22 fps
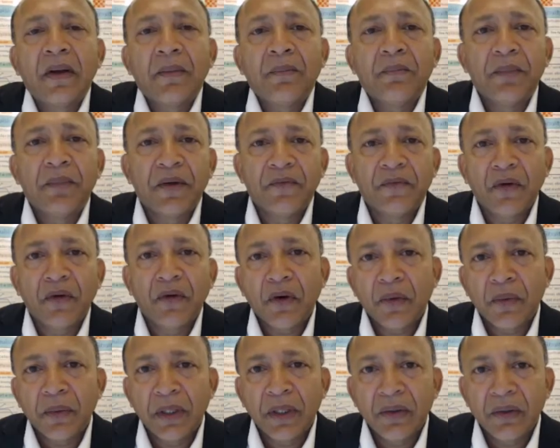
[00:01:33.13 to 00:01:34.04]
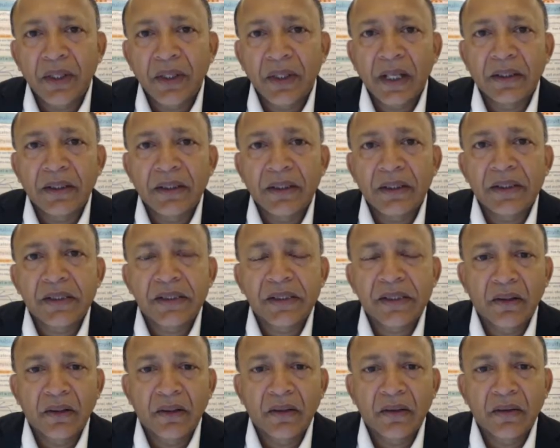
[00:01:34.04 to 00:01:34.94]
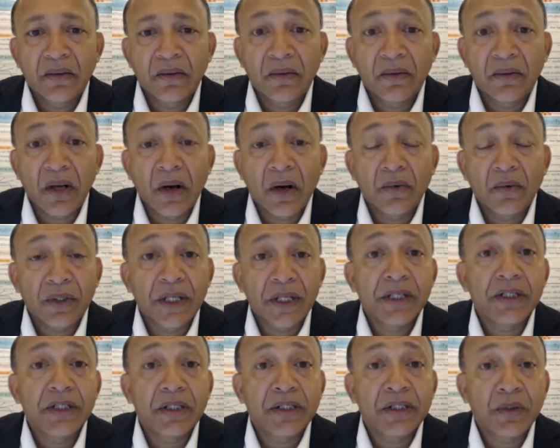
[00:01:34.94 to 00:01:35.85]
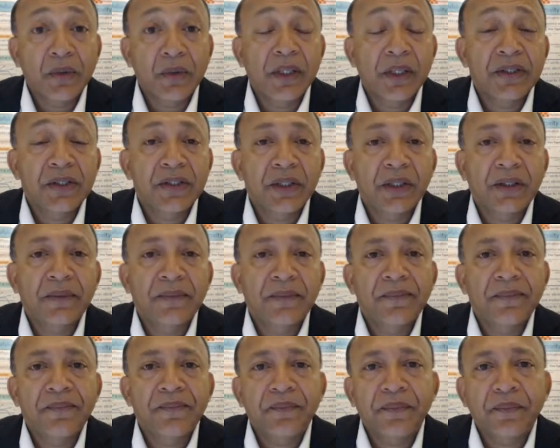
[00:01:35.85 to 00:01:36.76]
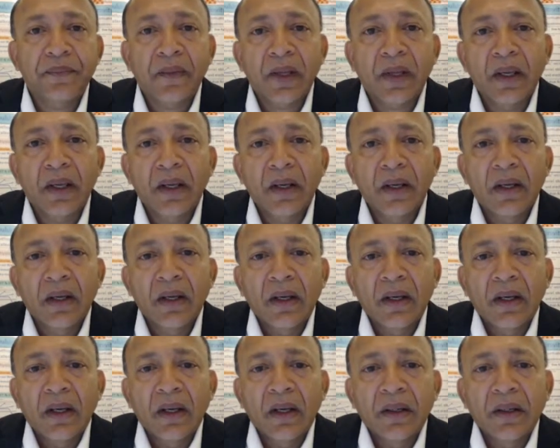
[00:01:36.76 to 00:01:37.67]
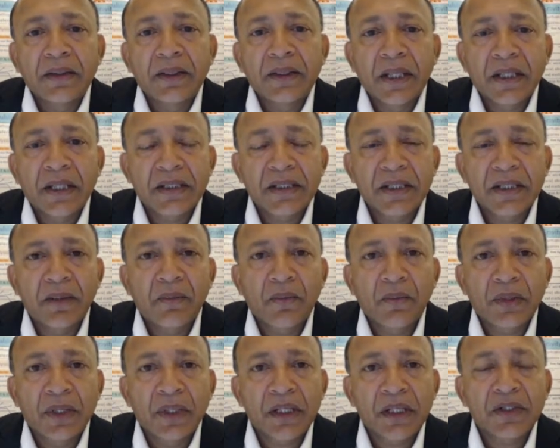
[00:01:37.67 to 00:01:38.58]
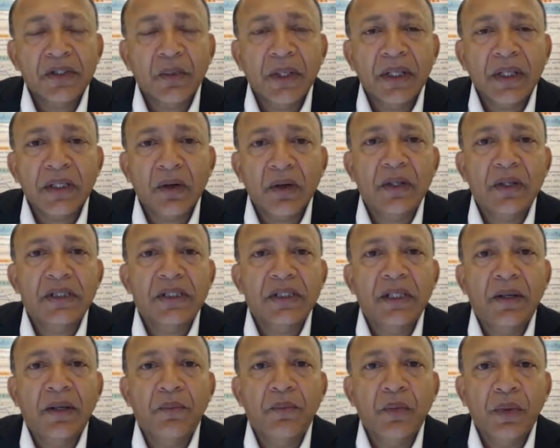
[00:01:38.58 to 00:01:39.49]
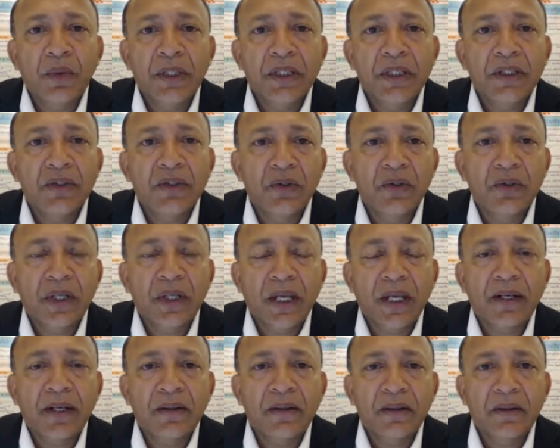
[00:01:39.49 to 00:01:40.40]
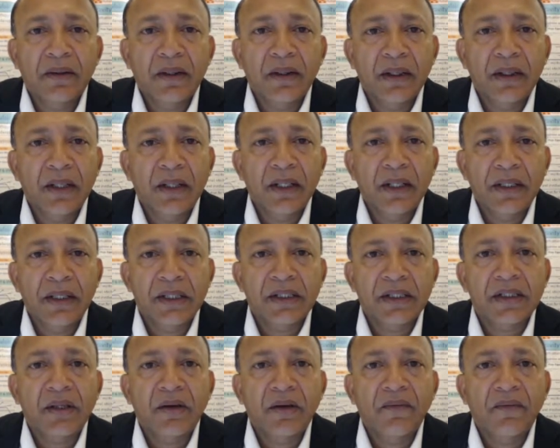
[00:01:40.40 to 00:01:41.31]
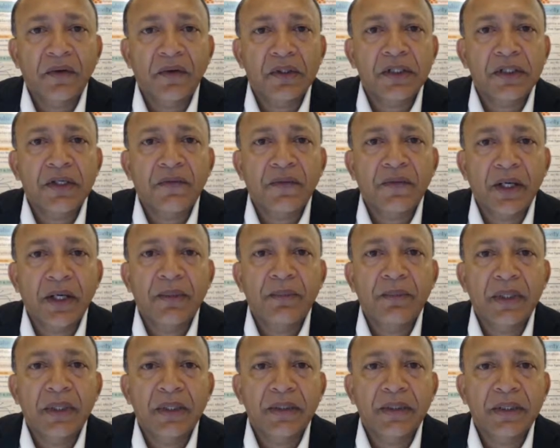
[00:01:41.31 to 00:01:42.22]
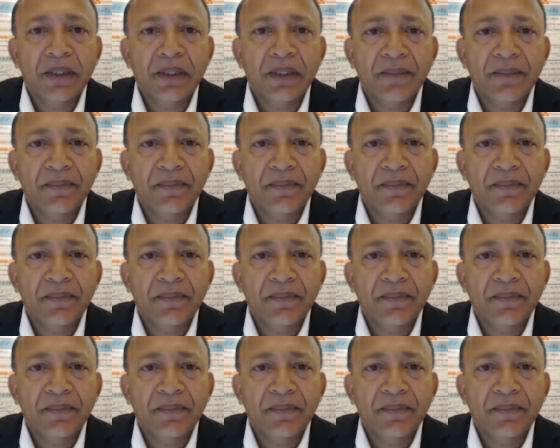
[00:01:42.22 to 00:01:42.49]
Before we look at this outrageous question, there is one concept we need to look at. It is falsifiability.